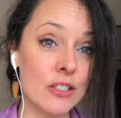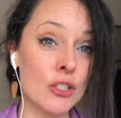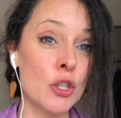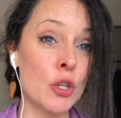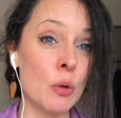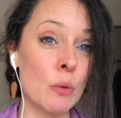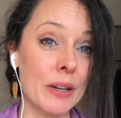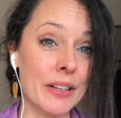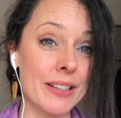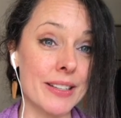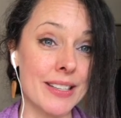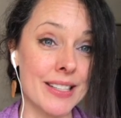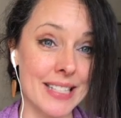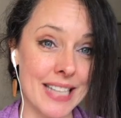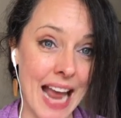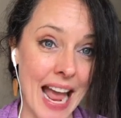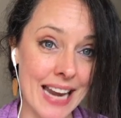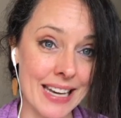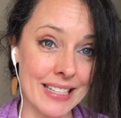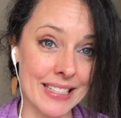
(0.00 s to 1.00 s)
to
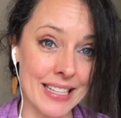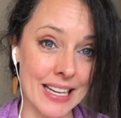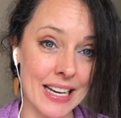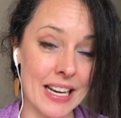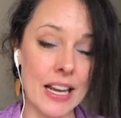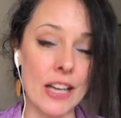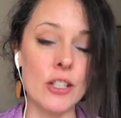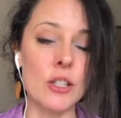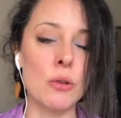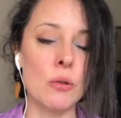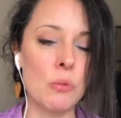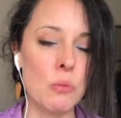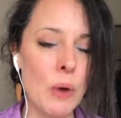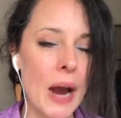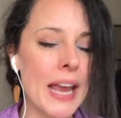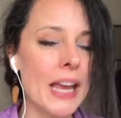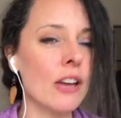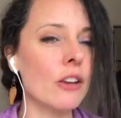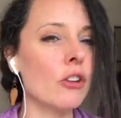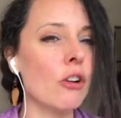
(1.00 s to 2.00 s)
understanding and to
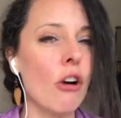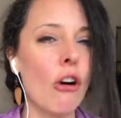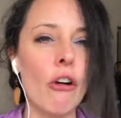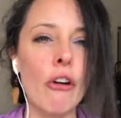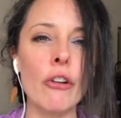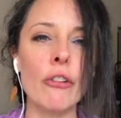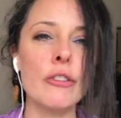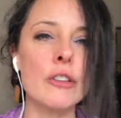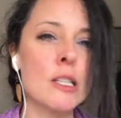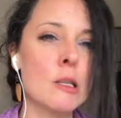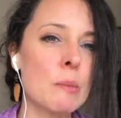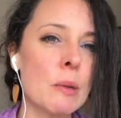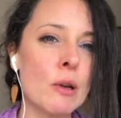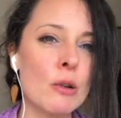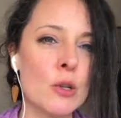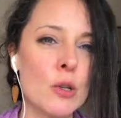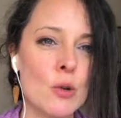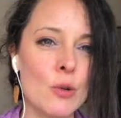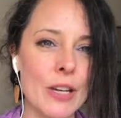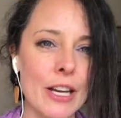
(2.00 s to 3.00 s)
awaken your own
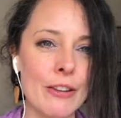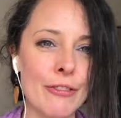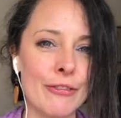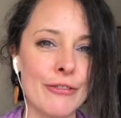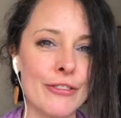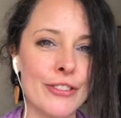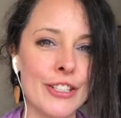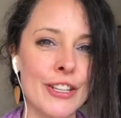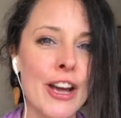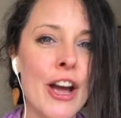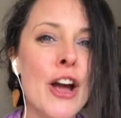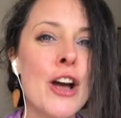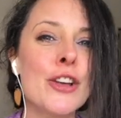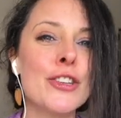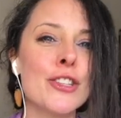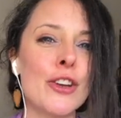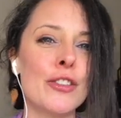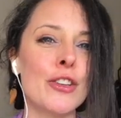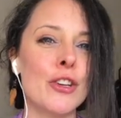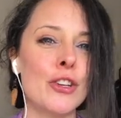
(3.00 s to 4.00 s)
spiritual gift
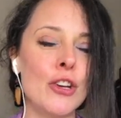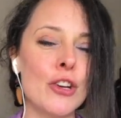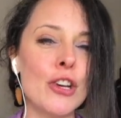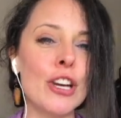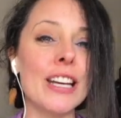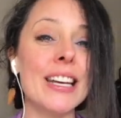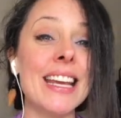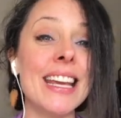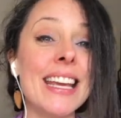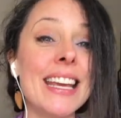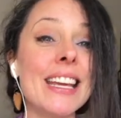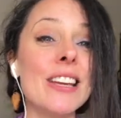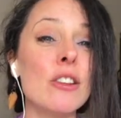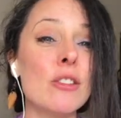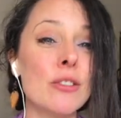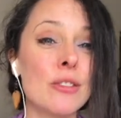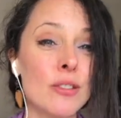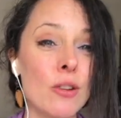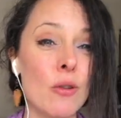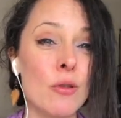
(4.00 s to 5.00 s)
so that you can hear
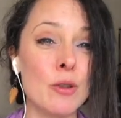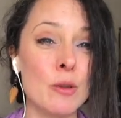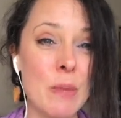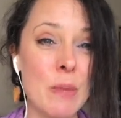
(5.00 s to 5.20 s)
your soul's